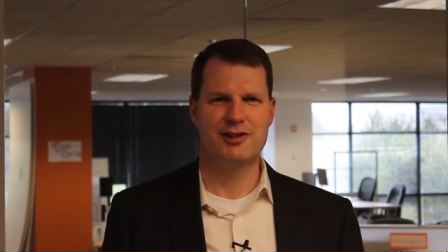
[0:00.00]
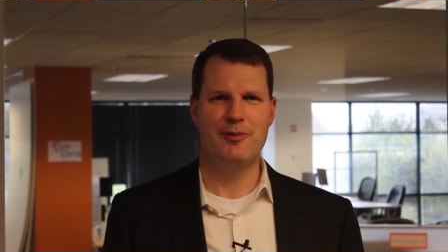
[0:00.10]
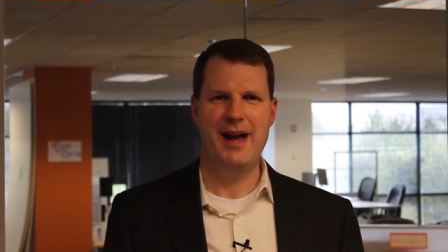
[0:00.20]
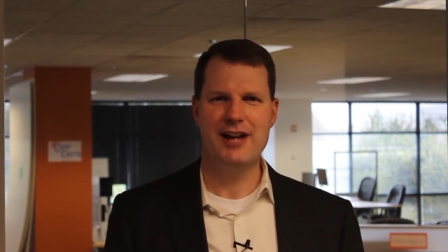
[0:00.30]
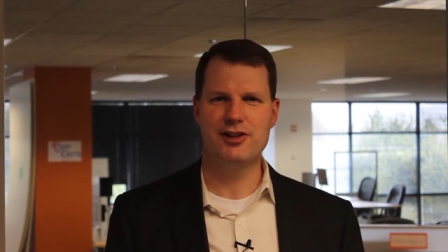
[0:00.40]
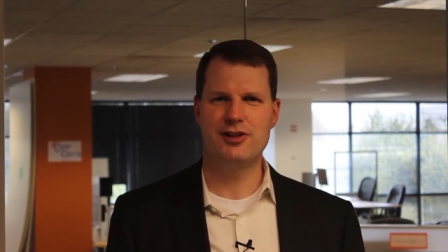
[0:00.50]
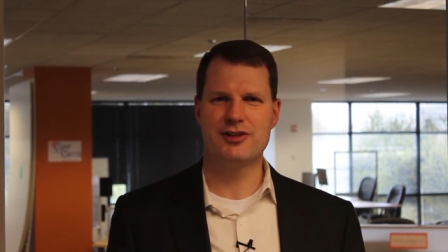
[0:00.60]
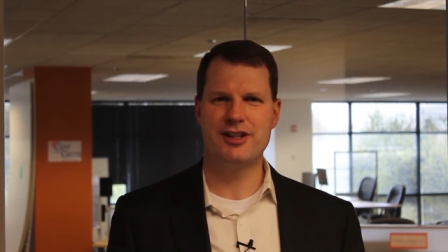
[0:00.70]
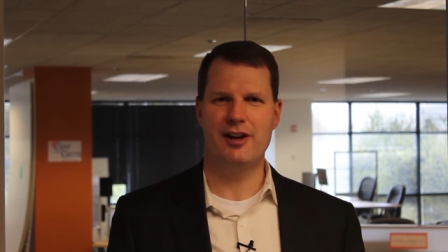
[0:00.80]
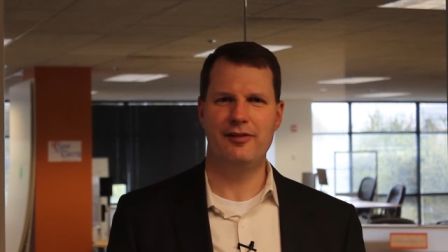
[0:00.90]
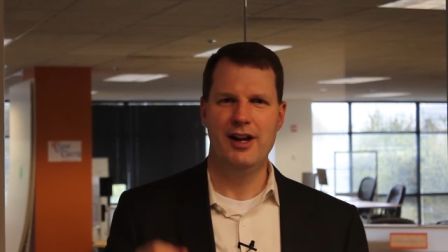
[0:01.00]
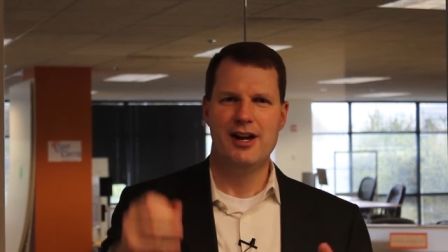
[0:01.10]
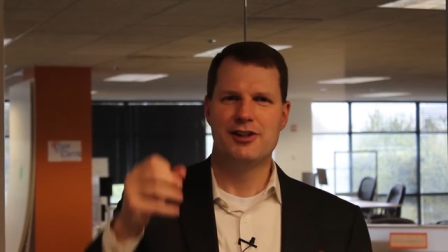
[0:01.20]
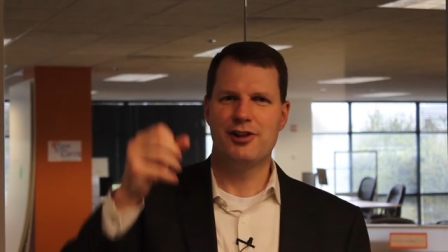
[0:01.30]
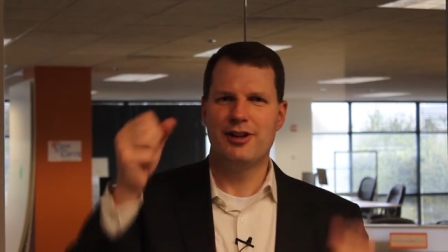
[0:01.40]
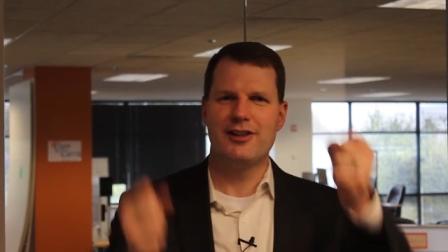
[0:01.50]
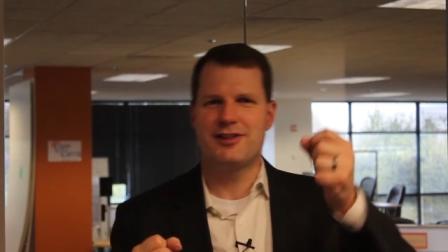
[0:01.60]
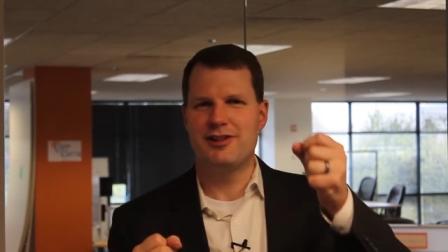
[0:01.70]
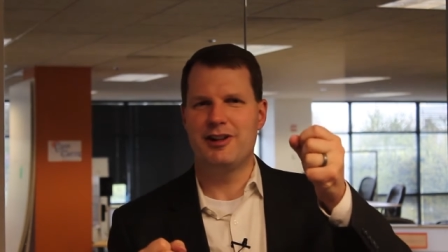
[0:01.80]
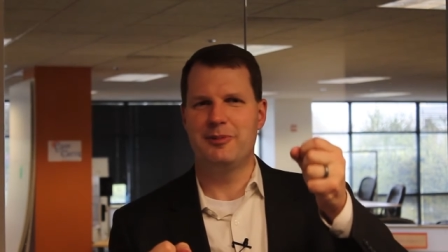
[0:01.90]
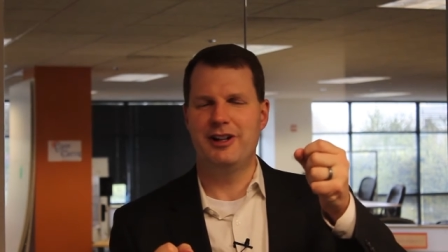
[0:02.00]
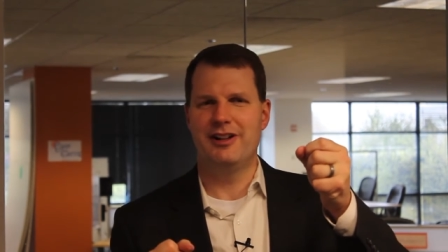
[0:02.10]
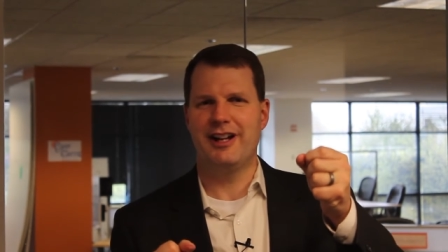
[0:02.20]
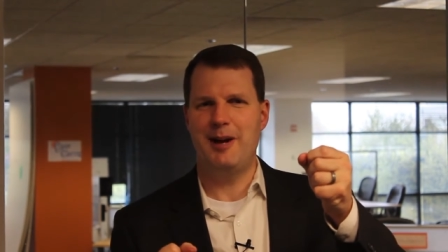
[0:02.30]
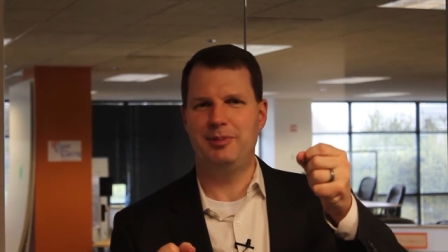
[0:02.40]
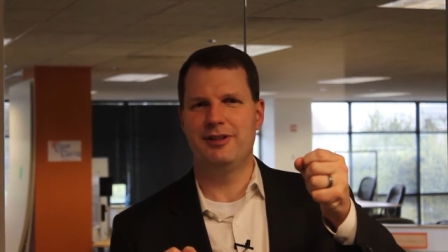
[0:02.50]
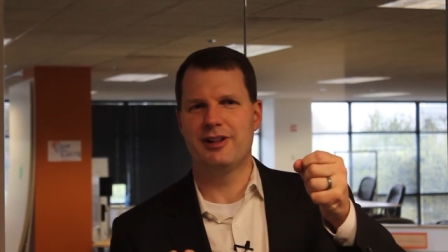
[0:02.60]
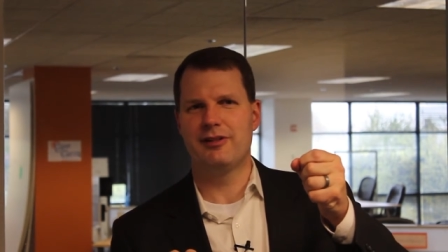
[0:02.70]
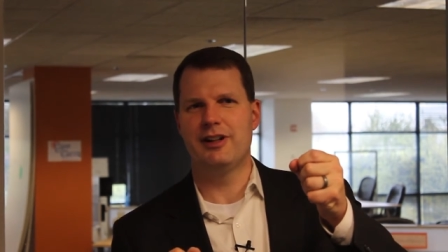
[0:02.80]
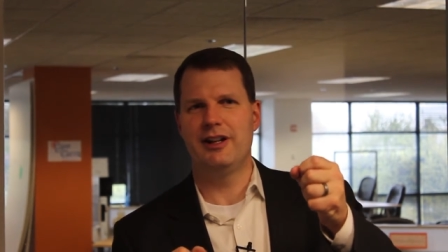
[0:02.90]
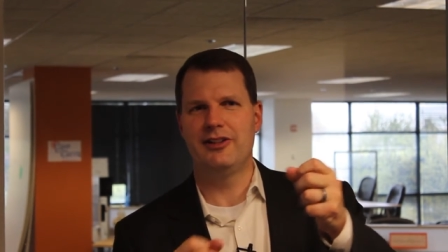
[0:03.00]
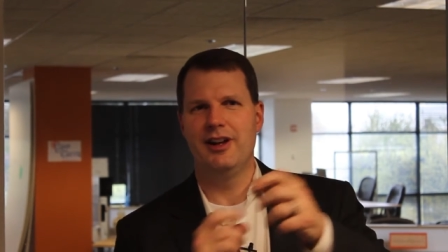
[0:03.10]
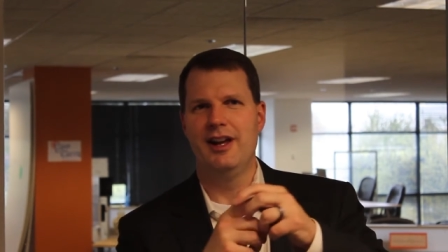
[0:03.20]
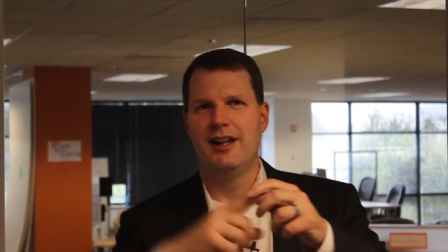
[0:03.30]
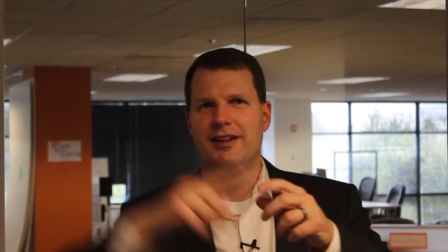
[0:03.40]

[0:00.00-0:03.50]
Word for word: So imagine yourself turning the steering wheel a couple of degrees,